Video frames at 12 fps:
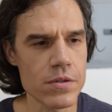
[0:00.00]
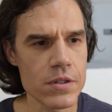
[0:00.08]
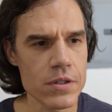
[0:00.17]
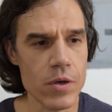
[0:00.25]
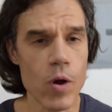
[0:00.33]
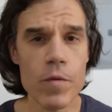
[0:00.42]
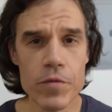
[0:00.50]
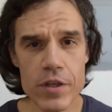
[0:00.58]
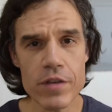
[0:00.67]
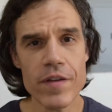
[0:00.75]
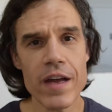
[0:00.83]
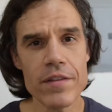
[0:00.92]
So hopefully
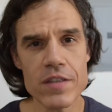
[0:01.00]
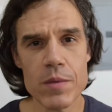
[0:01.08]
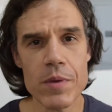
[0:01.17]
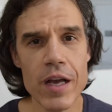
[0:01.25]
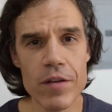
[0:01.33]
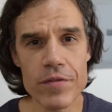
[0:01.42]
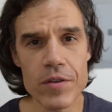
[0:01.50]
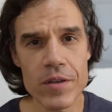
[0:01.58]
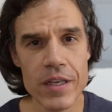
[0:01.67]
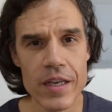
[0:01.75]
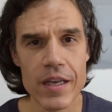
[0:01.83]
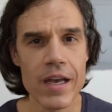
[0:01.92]
you found this to be helpful.